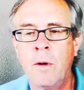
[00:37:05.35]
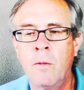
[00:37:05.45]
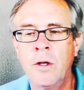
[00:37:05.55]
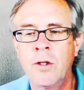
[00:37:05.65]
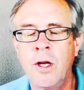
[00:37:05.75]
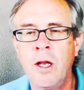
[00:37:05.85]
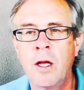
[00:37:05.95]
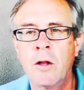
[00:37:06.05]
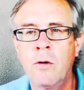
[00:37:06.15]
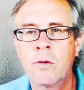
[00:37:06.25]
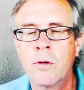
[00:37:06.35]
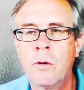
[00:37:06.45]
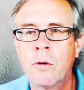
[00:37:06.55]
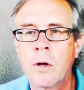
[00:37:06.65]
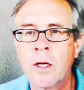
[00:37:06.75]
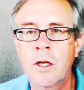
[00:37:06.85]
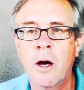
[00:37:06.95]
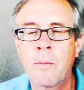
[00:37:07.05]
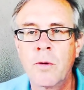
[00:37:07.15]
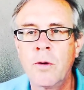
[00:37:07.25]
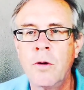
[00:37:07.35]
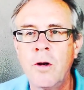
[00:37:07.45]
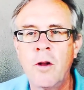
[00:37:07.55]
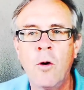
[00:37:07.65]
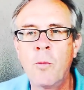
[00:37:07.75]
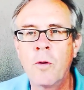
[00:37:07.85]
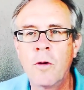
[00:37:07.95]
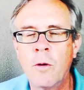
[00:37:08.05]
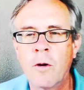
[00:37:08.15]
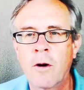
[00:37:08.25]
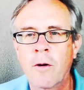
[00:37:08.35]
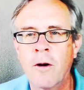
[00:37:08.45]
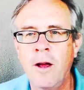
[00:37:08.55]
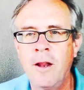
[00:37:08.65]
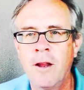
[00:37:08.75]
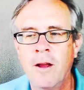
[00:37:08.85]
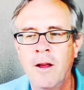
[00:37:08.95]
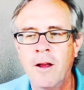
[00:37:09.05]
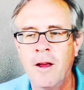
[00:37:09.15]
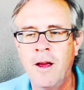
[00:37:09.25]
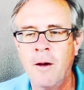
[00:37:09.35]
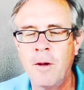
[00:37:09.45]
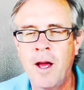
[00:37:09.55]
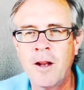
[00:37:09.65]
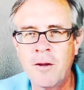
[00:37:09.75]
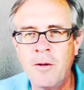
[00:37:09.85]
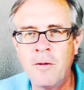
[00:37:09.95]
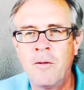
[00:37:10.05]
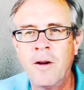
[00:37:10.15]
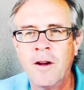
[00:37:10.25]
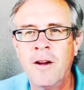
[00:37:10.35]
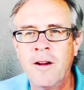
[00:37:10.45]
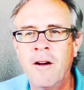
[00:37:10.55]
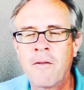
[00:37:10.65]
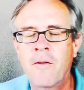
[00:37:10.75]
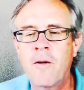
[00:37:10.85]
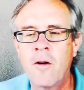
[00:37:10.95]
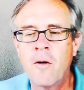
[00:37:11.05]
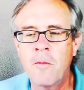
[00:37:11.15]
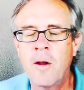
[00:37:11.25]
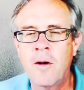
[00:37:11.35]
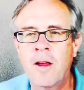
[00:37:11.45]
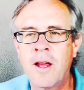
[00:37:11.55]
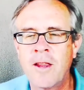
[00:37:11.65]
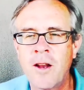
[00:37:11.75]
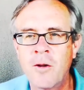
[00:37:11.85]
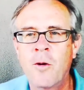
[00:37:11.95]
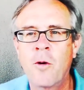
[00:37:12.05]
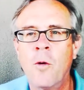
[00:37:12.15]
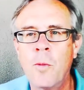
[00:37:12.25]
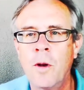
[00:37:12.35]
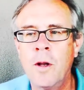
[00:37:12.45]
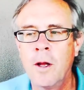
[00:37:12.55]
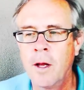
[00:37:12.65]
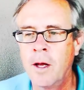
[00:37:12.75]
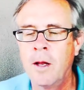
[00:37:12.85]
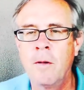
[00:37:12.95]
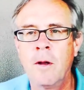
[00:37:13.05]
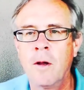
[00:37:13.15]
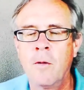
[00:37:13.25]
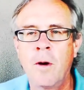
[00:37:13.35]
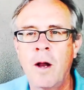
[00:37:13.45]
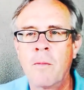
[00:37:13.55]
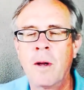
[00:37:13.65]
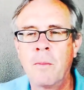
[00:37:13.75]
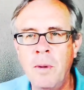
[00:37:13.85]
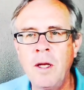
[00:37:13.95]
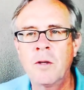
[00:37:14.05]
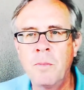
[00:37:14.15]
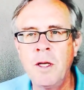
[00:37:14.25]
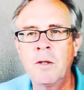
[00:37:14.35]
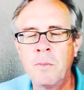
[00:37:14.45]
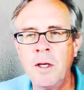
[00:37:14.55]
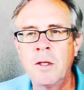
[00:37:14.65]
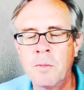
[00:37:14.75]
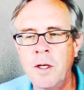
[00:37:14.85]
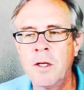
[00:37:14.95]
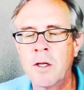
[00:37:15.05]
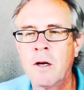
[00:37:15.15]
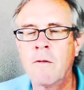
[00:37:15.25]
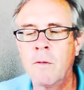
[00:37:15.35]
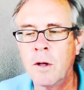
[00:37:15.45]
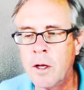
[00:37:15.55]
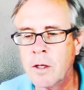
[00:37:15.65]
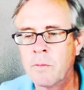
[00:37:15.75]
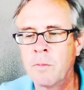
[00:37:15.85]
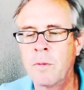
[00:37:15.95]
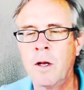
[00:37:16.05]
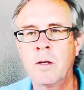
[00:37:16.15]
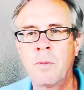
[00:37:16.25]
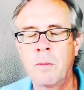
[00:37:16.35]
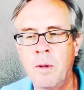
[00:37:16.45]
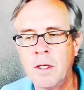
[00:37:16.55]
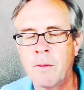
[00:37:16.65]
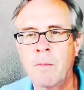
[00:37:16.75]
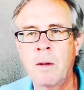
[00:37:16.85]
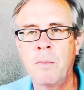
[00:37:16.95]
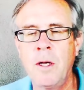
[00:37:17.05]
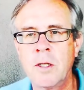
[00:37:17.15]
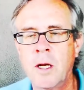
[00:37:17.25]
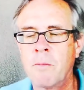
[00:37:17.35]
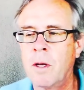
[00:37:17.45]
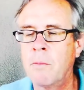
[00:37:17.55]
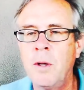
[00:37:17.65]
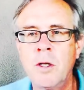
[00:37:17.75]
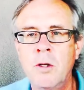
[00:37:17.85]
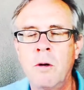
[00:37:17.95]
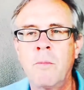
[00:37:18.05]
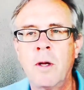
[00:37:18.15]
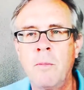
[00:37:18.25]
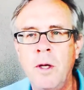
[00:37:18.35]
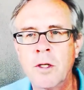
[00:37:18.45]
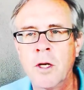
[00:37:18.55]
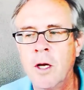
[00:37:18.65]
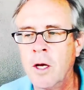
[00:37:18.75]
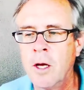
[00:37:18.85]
We, we see any closed door as an opportunity to open the door, right? And we got to affirm, you know, get that door open and we gotta bring peace, peace, peace, peace to everyone. Let us let us bring peace. I'm bringing peace. I'm bringing peace to you. I'm bringing peace.